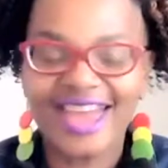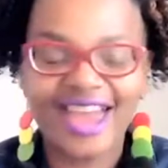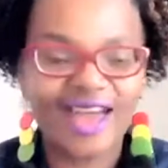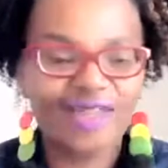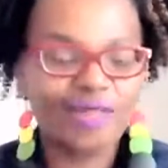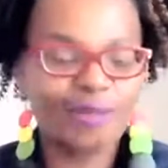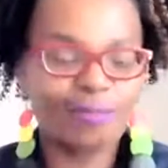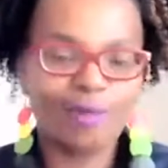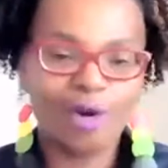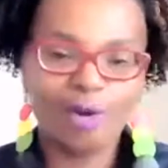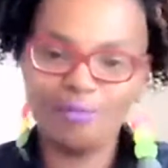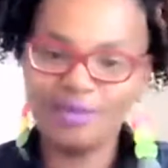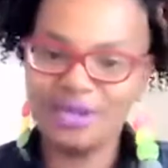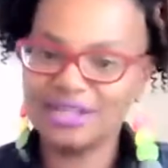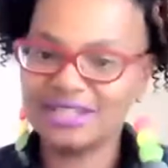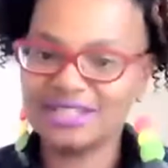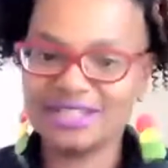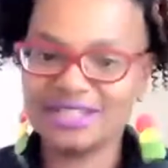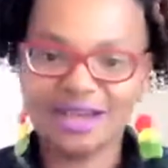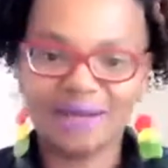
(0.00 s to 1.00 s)
And the
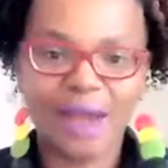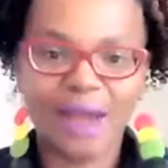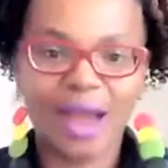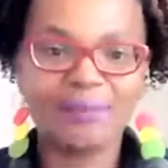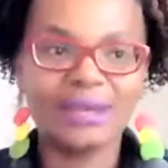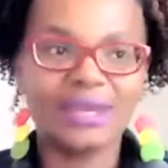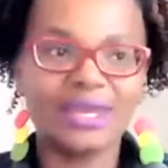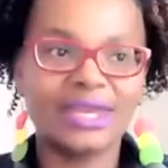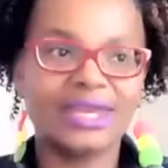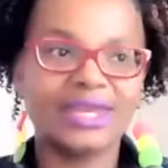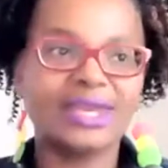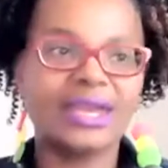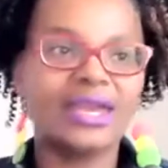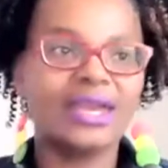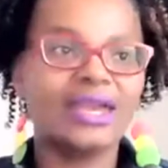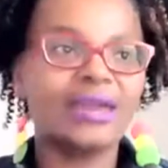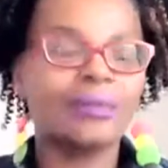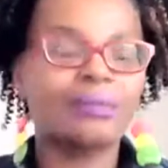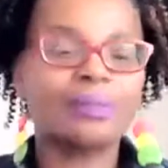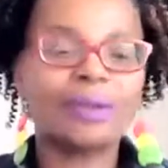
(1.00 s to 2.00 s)
momentum, I mean,
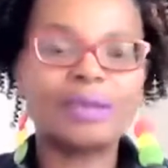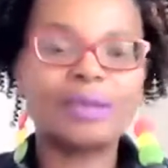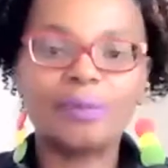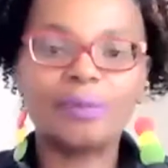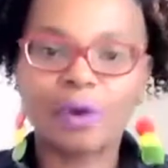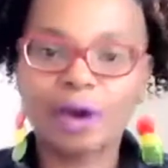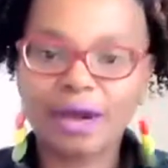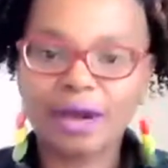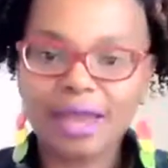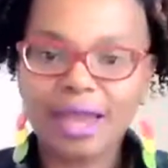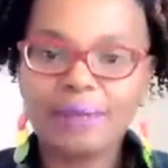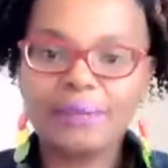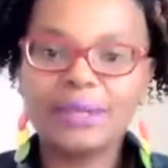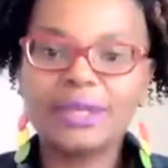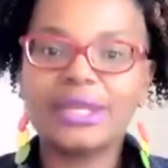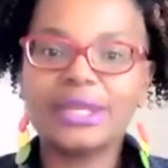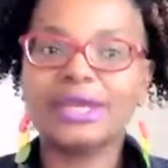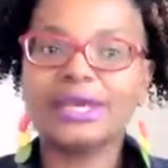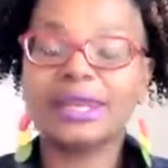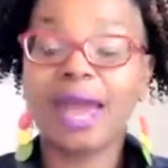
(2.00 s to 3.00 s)
people are coming
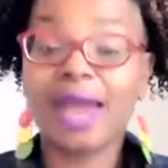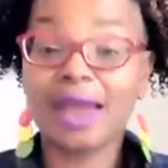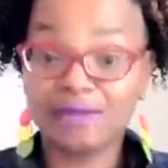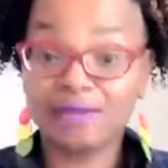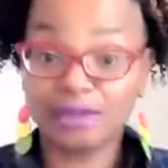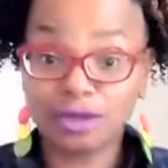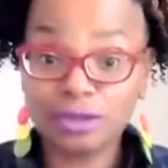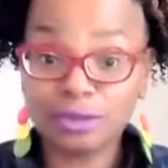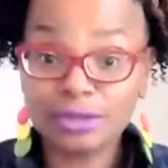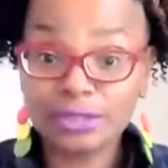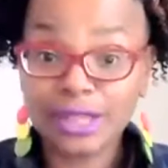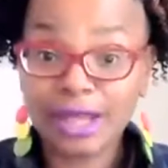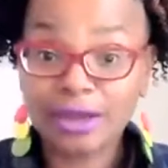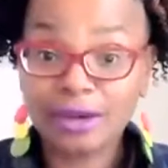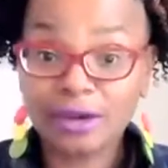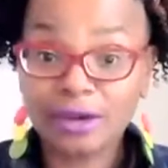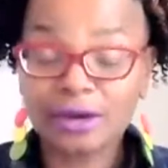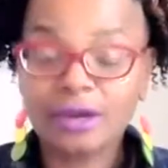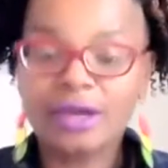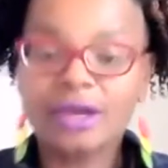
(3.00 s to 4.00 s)
in. I have a
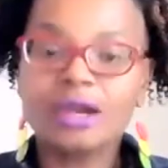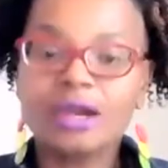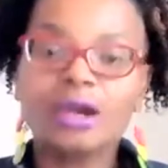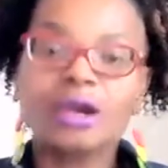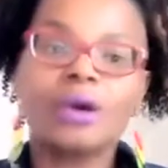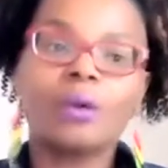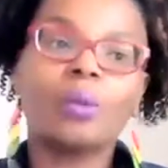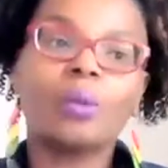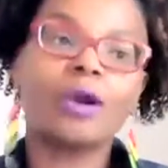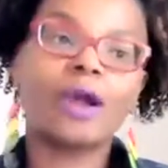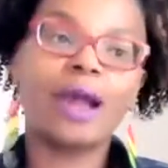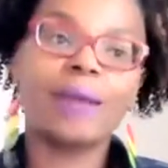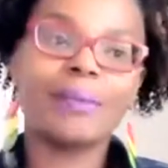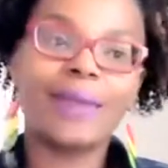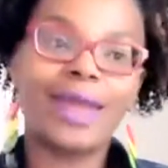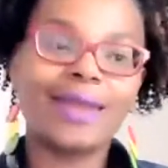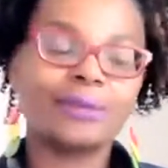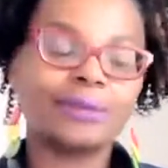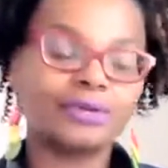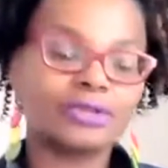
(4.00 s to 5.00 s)
newsletter where I'm
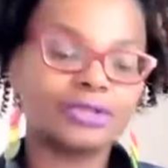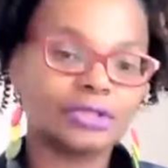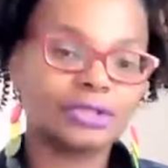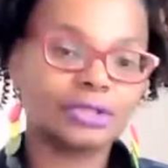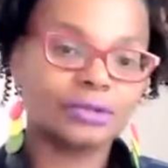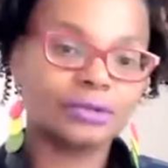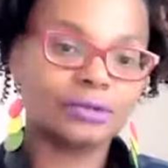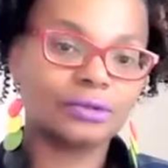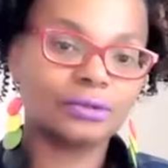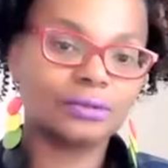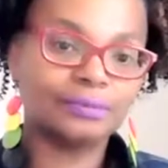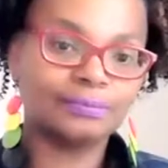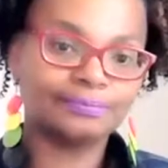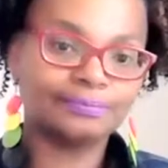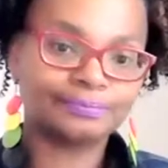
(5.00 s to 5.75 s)
able to